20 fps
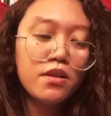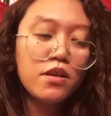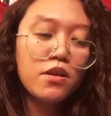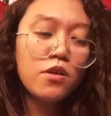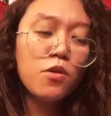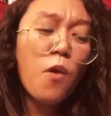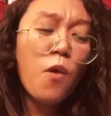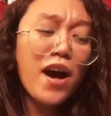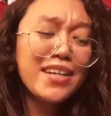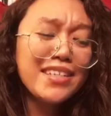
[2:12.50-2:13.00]

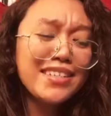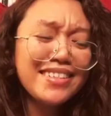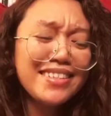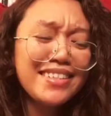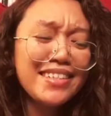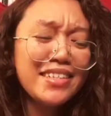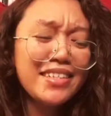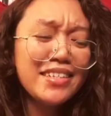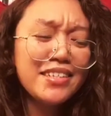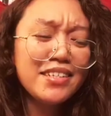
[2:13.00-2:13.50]

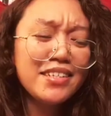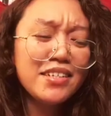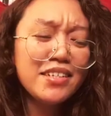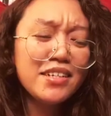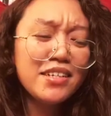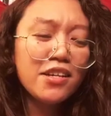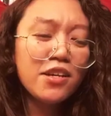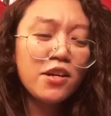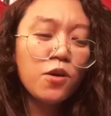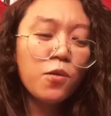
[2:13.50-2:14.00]
Quietly,
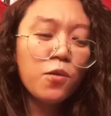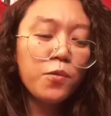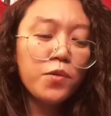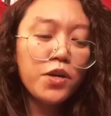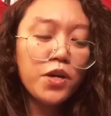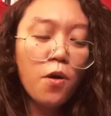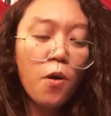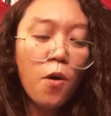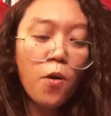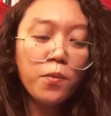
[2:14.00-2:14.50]
we
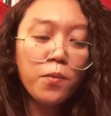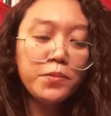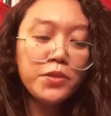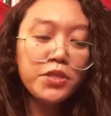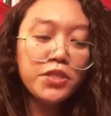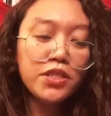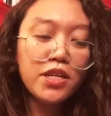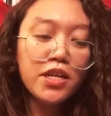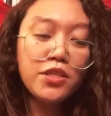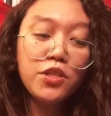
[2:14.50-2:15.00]

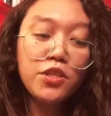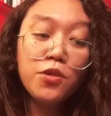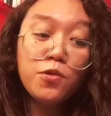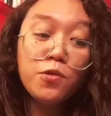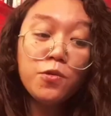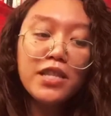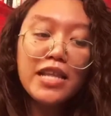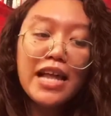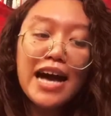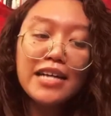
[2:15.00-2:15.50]
hoped a new
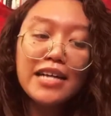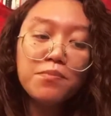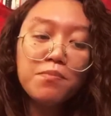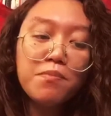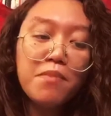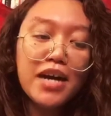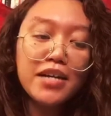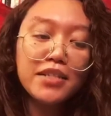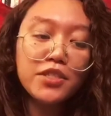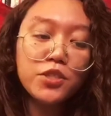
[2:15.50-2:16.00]

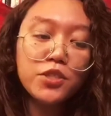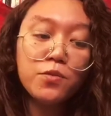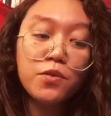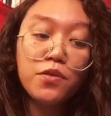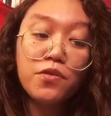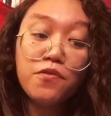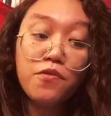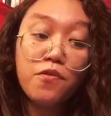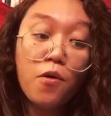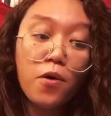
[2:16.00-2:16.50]
landmass would
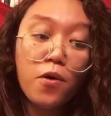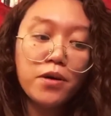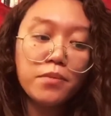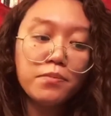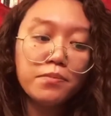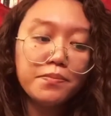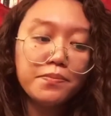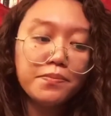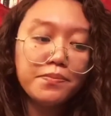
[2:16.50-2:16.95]
form.